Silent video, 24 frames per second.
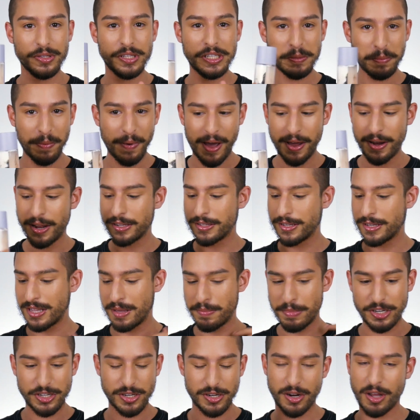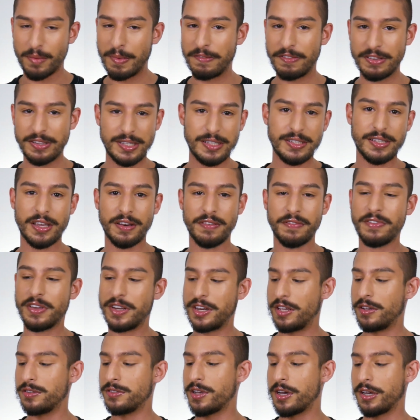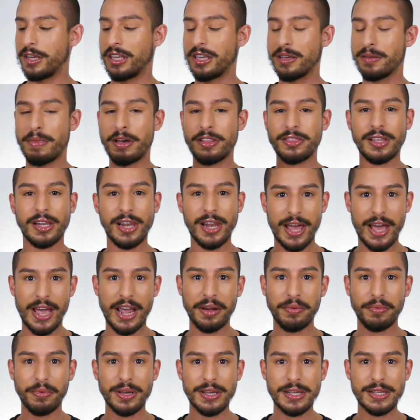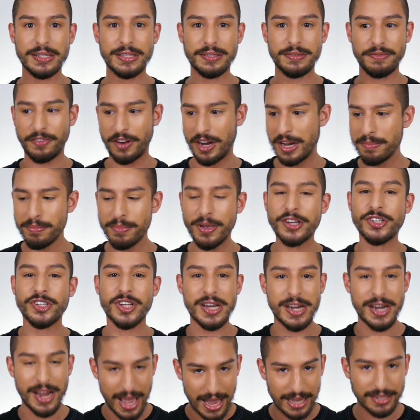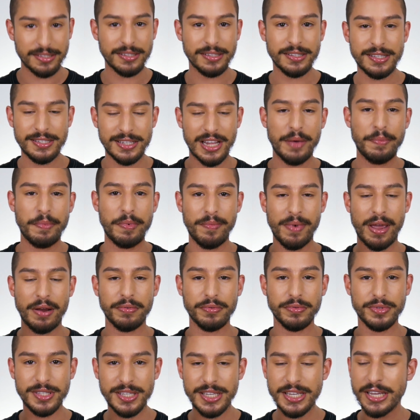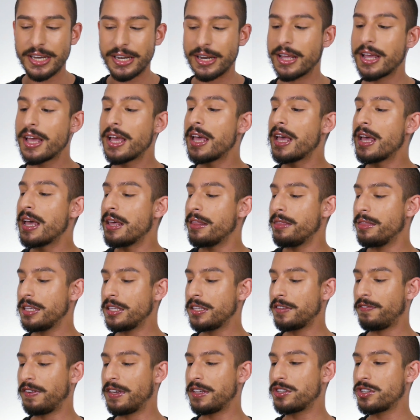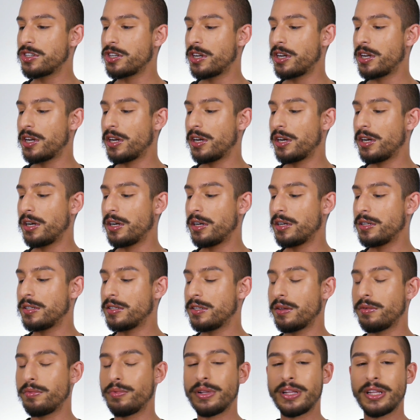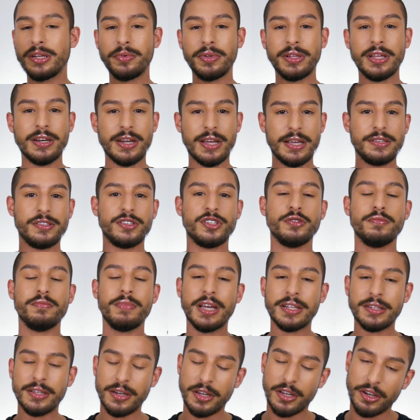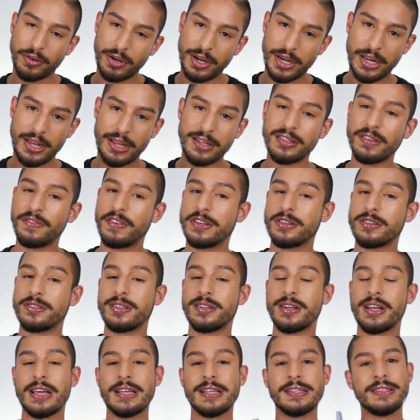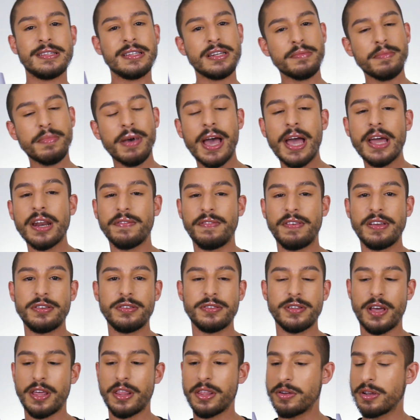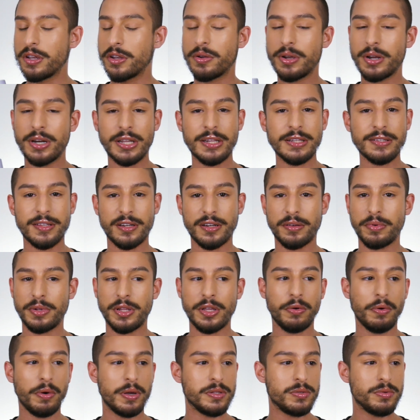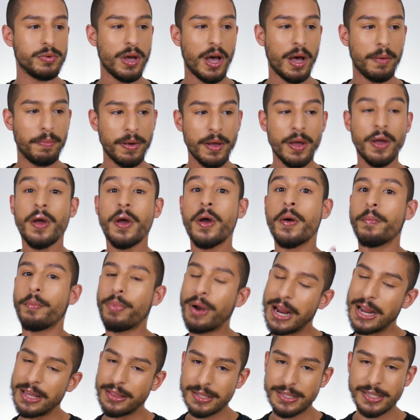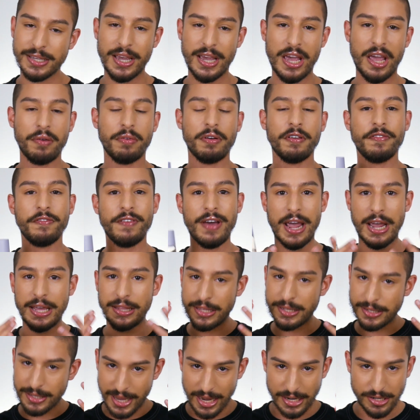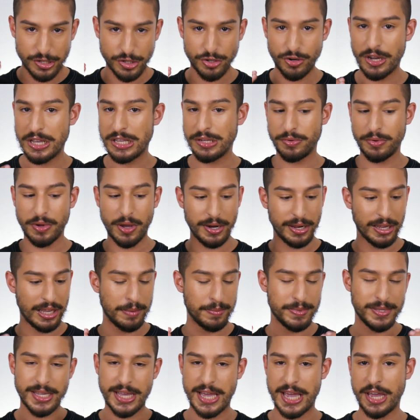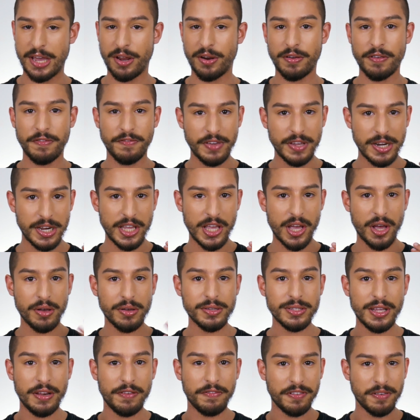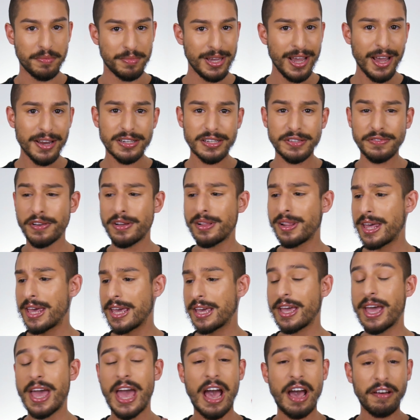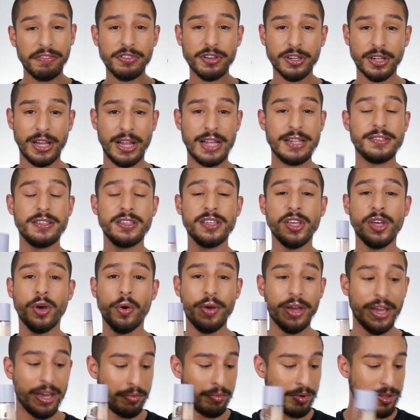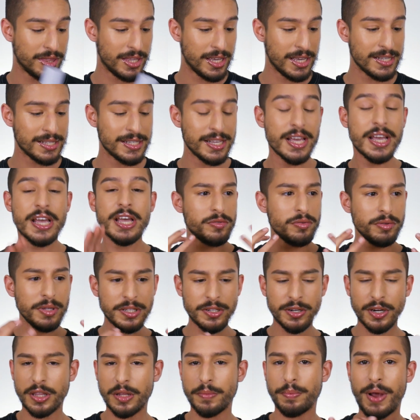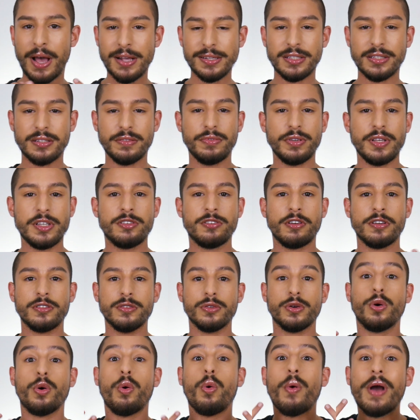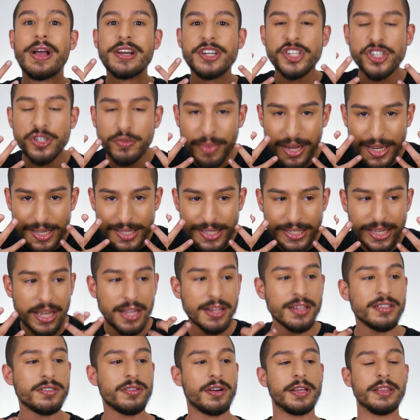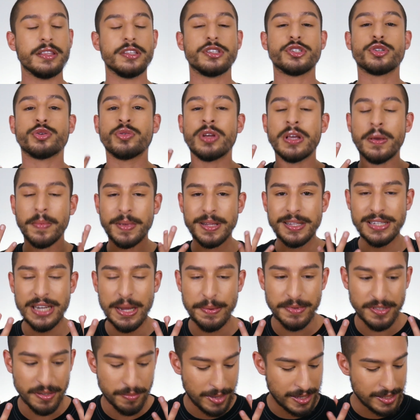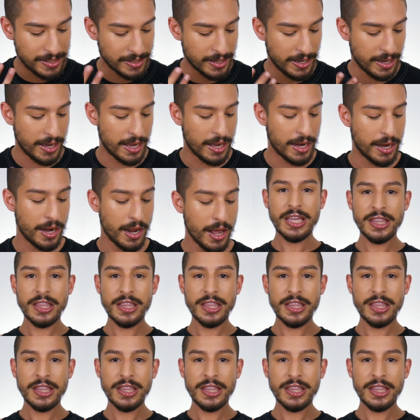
This product, as I mentioned in all my Fenty Skin videos talking about the line, was very much an essence step in my routine. This features really, really nice humectant ingredients. It features the niacinamide. It features other ingredients that are really going to help brighten the skin, refine the texture, as Rihanna kept saying in her videos. And for me, I just felt like after cleansing, going in with this, this really started the process of really starting to quench my skin, starting the treatment steps on my skin.